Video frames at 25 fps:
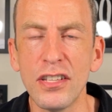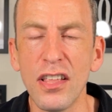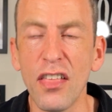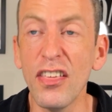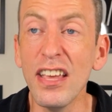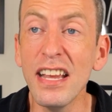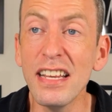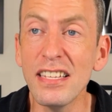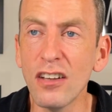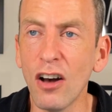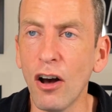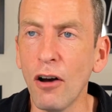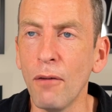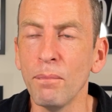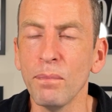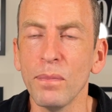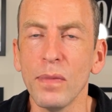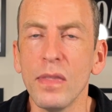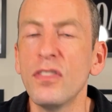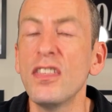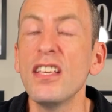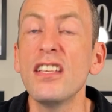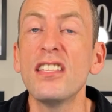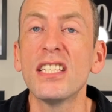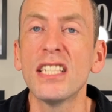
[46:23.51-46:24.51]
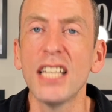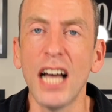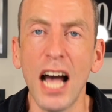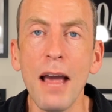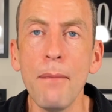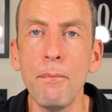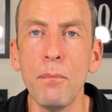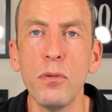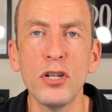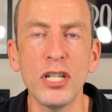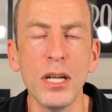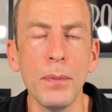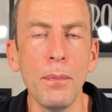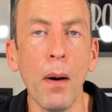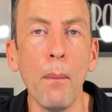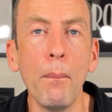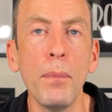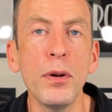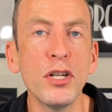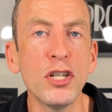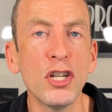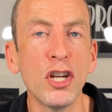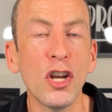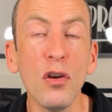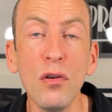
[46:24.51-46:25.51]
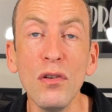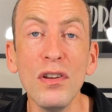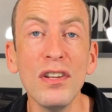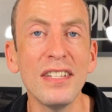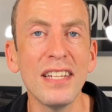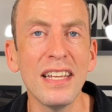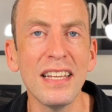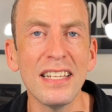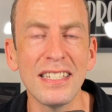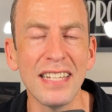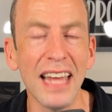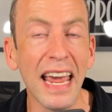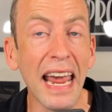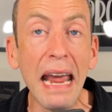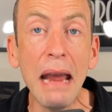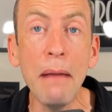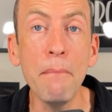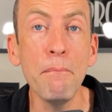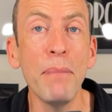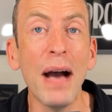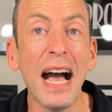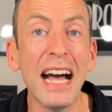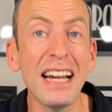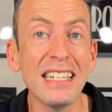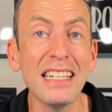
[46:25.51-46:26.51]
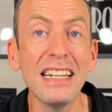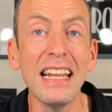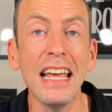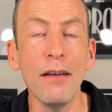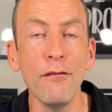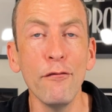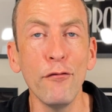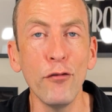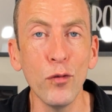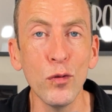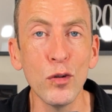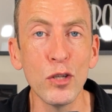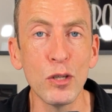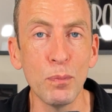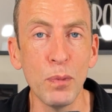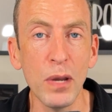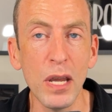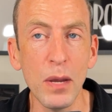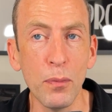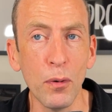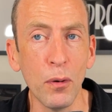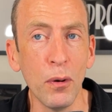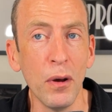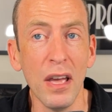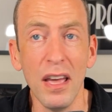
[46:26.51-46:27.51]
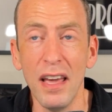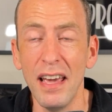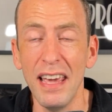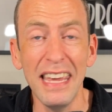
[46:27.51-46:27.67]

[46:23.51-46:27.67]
that these are discipleship opportunities to impact and influence people.